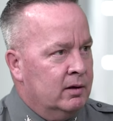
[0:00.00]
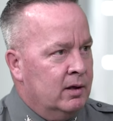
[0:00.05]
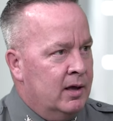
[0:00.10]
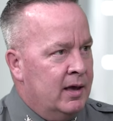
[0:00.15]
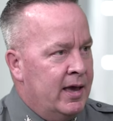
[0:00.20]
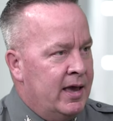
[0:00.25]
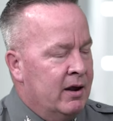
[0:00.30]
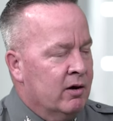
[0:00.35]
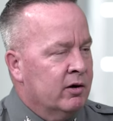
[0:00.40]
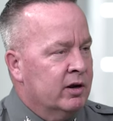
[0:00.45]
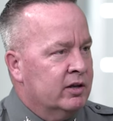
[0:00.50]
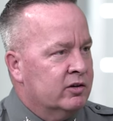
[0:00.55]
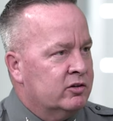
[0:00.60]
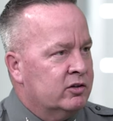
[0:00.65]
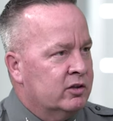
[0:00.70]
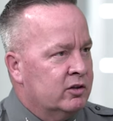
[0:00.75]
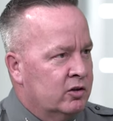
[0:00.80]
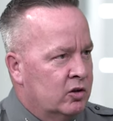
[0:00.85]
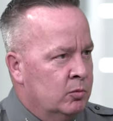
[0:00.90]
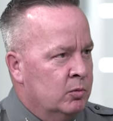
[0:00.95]
areas
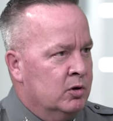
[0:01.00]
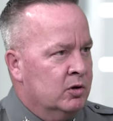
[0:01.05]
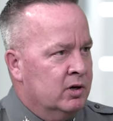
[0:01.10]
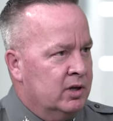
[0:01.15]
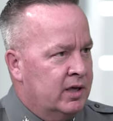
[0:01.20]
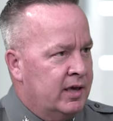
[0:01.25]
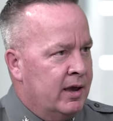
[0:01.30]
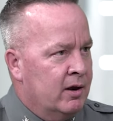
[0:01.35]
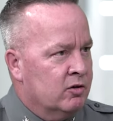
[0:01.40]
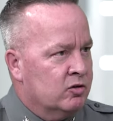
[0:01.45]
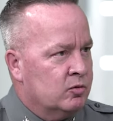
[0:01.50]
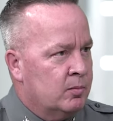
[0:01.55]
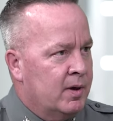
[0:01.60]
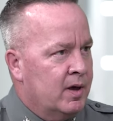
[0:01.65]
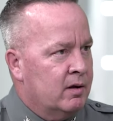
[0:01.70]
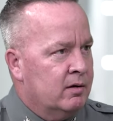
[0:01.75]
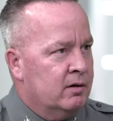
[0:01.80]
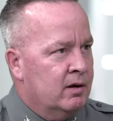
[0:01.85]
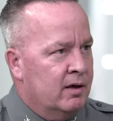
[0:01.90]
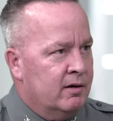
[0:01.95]
that the community cares
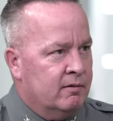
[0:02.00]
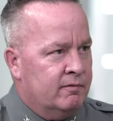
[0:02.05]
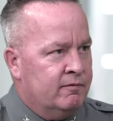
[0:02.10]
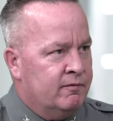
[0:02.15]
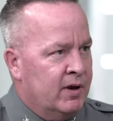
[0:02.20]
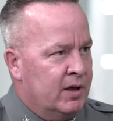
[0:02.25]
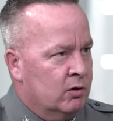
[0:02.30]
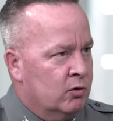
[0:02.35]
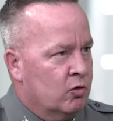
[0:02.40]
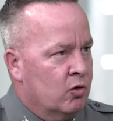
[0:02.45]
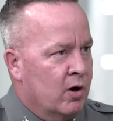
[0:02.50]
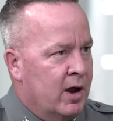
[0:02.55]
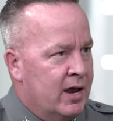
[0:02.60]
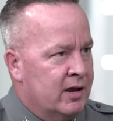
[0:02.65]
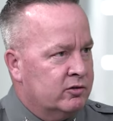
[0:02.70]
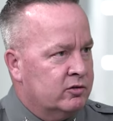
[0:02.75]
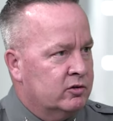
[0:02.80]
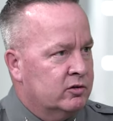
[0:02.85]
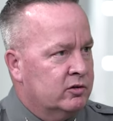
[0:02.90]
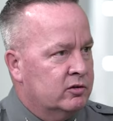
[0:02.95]
about, fatal
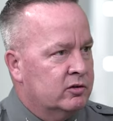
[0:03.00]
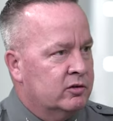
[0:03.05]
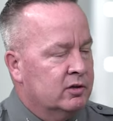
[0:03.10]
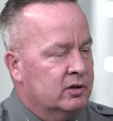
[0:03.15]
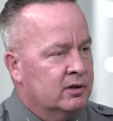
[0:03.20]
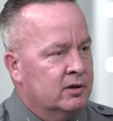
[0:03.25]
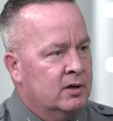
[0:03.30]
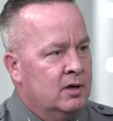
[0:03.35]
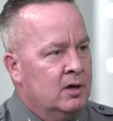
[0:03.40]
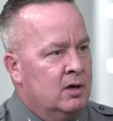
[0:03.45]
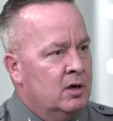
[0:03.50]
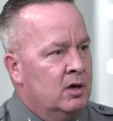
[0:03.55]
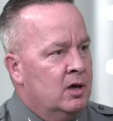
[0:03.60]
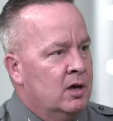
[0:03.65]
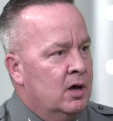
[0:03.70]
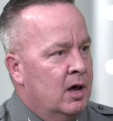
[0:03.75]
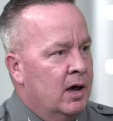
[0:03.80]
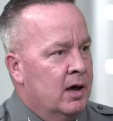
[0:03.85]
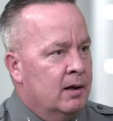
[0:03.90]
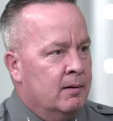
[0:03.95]
crashes,
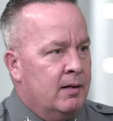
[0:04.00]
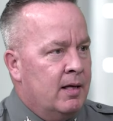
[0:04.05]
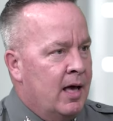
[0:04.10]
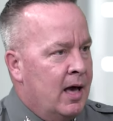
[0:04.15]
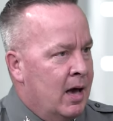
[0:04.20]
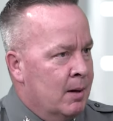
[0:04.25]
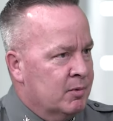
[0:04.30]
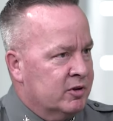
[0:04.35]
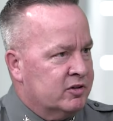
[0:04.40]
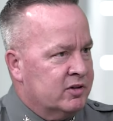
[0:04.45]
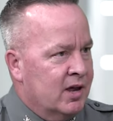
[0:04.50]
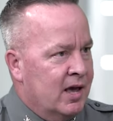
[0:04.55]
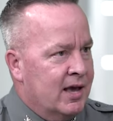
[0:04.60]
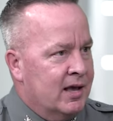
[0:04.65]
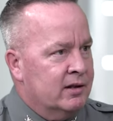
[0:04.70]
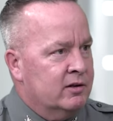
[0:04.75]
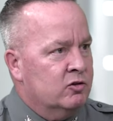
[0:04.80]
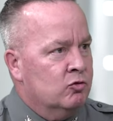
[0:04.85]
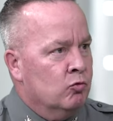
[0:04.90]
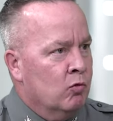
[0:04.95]

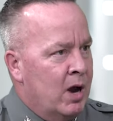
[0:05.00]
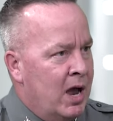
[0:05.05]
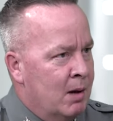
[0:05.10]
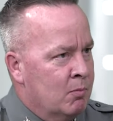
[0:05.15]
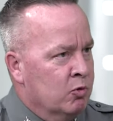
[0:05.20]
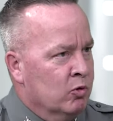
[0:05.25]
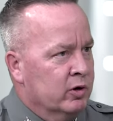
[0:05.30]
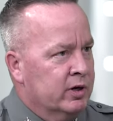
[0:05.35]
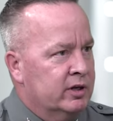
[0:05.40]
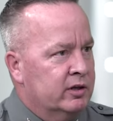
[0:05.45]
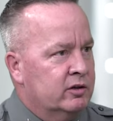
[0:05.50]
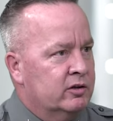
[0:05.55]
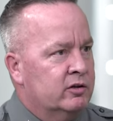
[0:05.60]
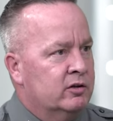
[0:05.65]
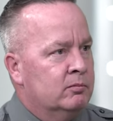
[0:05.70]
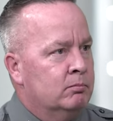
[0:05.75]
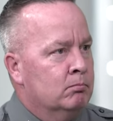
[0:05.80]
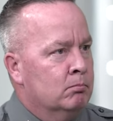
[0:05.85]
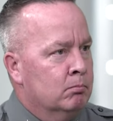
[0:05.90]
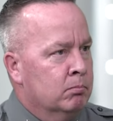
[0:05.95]
homicides,
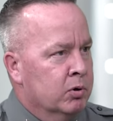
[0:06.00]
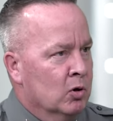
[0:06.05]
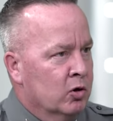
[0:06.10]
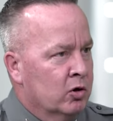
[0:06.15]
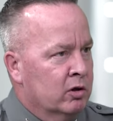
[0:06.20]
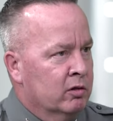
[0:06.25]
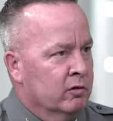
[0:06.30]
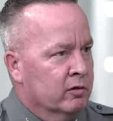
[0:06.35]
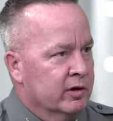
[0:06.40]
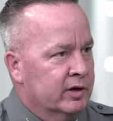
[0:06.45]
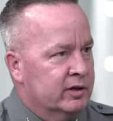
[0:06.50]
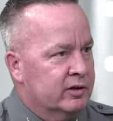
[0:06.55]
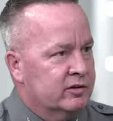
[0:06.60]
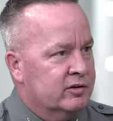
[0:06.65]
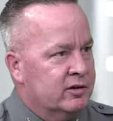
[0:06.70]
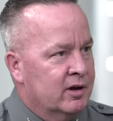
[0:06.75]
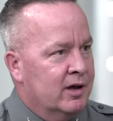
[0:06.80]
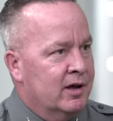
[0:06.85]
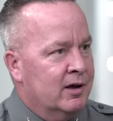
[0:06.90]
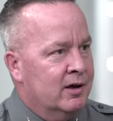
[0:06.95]
robberies,
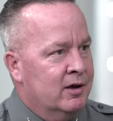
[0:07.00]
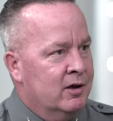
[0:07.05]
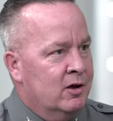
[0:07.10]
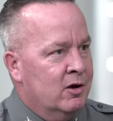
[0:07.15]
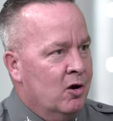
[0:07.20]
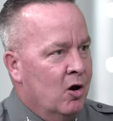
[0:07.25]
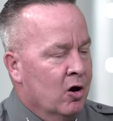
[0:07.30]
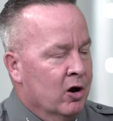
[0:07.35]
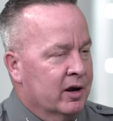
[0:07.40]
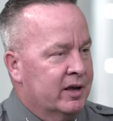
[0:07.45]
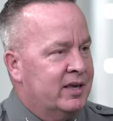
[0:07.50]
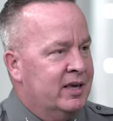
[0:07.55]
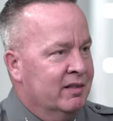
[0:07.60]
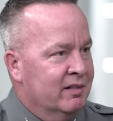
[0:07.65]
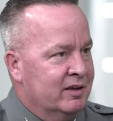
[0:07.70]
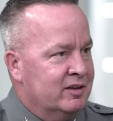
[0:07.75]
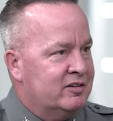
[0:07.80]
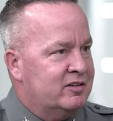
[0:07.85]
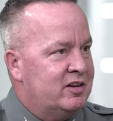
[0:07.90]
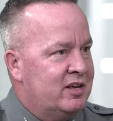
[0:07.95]
burglaries, our
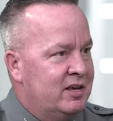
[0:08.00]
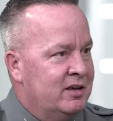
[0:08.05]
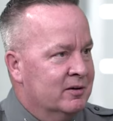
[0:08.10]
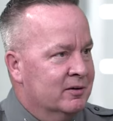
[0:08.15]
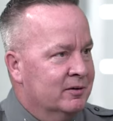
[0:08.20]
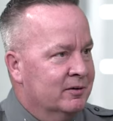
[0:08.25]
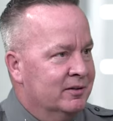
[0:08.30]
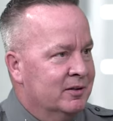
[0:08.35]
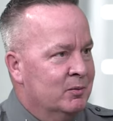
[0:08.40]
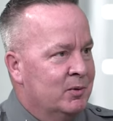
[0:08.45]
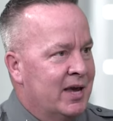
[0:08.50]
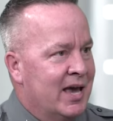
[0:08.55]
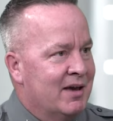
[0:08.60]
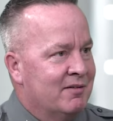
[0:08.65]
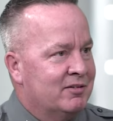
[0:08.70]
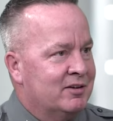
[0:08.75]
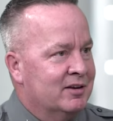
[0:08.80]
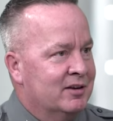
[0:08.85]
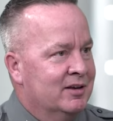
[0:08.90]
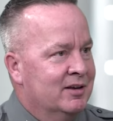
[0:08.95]
Achilles heel that we have
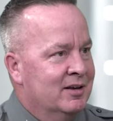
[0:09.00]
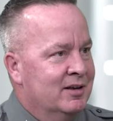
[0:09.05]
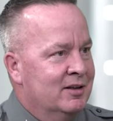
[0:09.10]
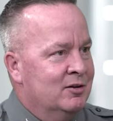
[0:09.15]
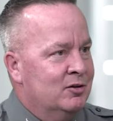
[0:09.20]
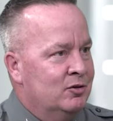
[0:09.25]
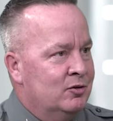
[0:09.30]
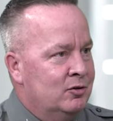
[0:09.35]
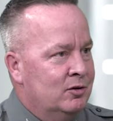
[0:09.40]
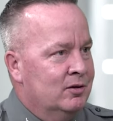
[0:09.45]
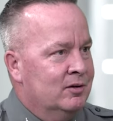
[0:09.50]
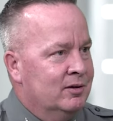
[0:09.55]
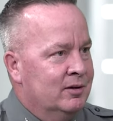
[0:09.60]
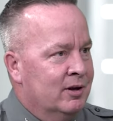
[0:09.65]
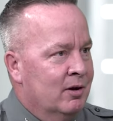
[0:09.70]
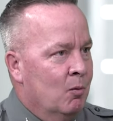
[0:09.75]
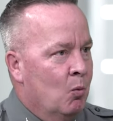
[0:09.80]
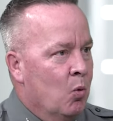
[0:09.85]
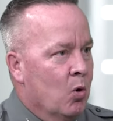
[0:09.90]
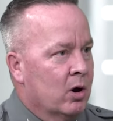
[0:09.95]
to, you
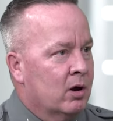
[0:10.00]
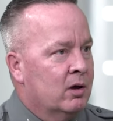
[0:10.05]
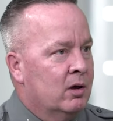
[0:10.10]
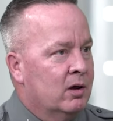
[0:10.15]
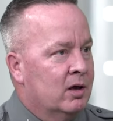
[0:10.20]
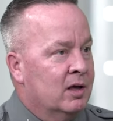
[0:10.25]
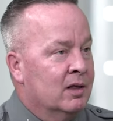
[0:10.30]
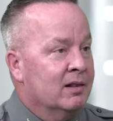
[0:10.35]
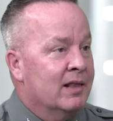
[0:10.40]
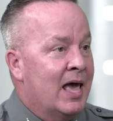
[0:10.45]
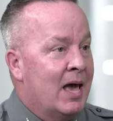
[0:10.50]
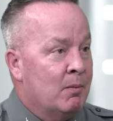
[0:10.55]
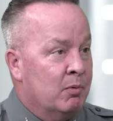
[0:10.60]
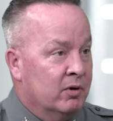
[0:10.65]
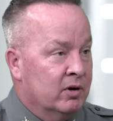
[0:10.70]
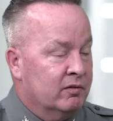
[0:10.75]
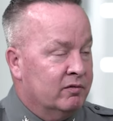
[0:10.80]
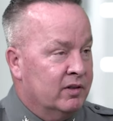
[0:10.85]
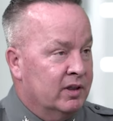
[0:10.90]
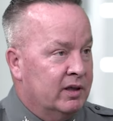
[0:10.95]
know, work
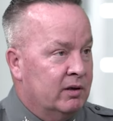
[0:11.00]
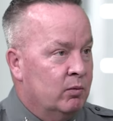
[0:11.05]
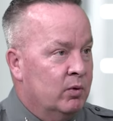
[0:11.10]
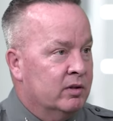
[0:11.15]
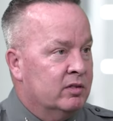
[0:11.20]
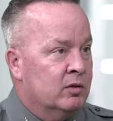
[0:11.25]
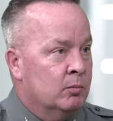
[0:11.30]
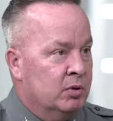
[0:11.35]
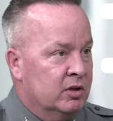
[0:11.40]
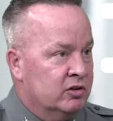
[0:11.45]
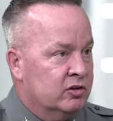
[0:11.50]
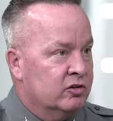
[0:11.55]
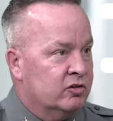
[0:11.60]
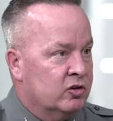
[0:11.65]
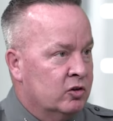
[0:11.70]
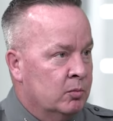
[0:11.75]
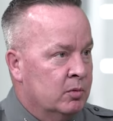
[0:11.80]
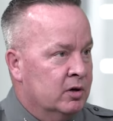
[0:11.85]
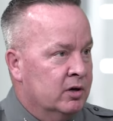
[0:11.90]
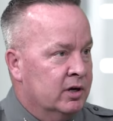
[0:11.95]
collaboratively with the business
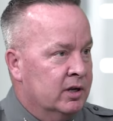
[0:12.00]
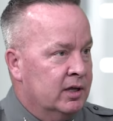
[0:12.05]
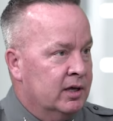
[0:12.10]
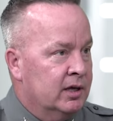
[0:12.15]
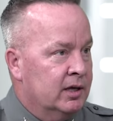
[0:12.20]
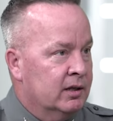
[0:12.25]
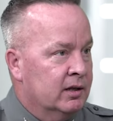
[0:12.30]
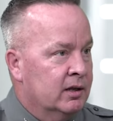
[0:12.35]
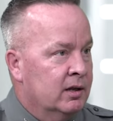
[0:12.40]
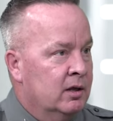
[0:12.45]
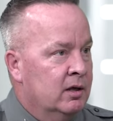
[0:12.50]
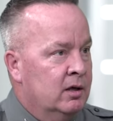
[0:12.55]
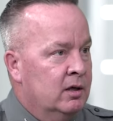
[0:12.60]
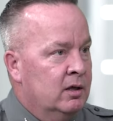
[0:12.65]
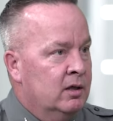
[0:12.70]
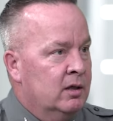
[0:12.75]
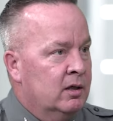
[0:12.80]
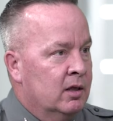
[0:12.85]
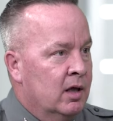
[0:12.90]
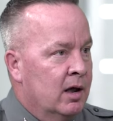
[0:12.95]
community and
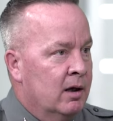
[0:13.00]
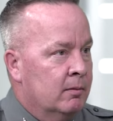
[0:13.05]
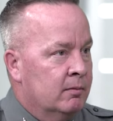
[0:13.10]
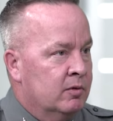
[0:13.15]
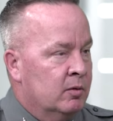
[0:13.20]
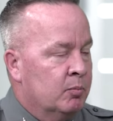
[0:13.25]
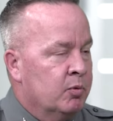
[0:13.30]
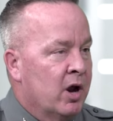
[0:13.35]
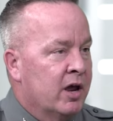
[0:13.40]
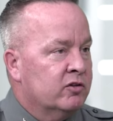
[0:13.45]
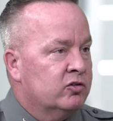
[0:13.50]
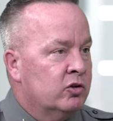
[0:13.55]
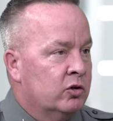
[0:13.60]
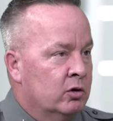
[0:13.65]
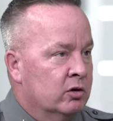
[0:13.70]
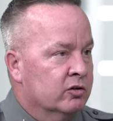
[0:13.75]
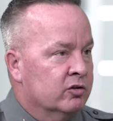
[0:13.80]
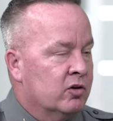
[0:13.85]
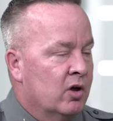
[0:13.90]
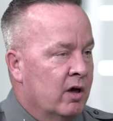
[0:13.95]
the
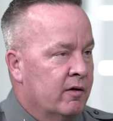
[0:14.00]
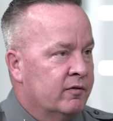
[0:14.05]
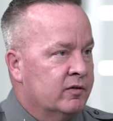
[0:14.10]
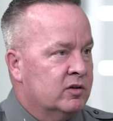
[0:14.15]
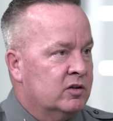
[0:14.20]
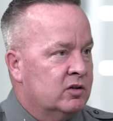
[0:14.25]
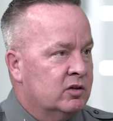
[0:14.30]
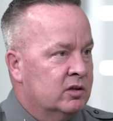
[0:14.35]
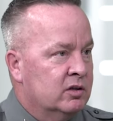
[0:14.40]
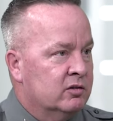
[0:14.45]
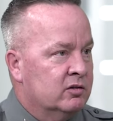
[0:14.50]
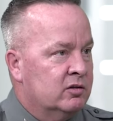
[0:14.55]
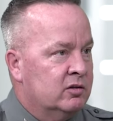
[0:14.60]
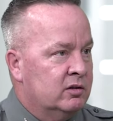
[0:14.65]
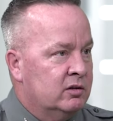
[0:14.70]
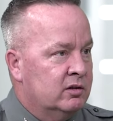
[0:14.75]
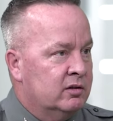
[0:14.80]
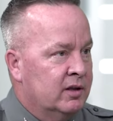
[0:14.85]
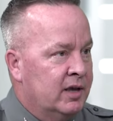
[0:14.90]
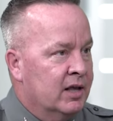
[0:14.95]
prosecutor's office is
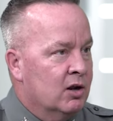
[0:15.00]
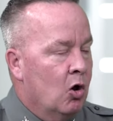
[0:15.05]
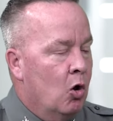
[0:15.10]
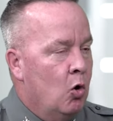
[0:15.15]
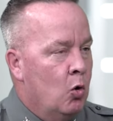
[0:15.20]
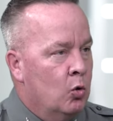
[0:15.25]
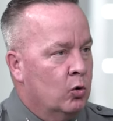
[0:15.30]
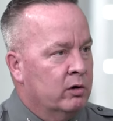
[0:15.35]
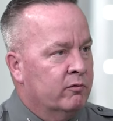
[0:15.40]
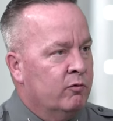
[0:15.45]
to get a hold of